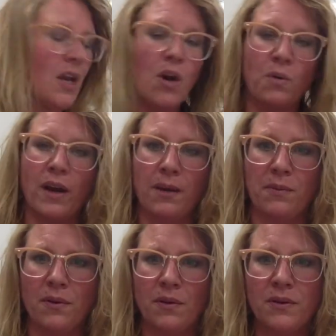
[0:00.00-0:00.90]
We're
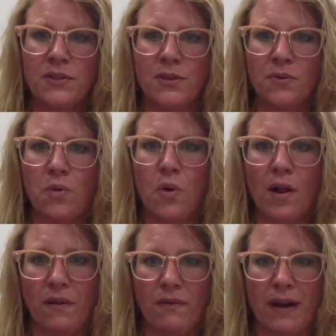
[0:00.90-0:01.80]
able to
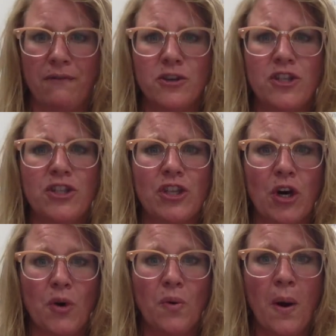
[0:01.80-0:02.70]
qualify for
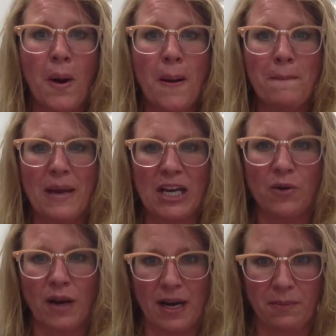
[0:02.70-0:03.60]
so many
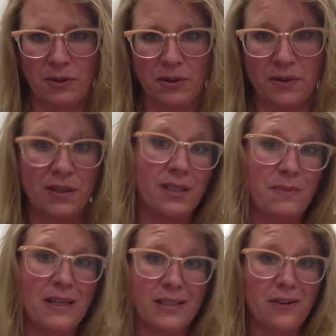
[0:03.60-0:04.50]
grant opportunities
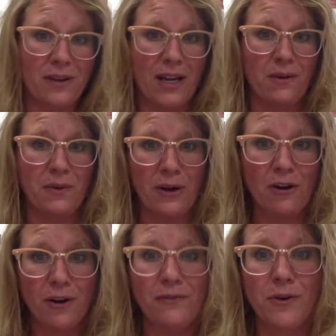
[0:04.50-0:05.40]
because here in Gary we are
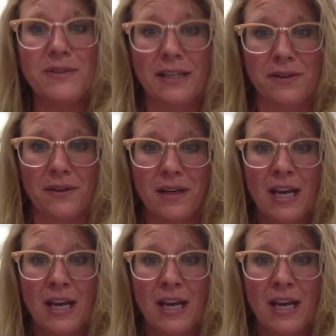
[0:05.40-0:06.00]
a food desert.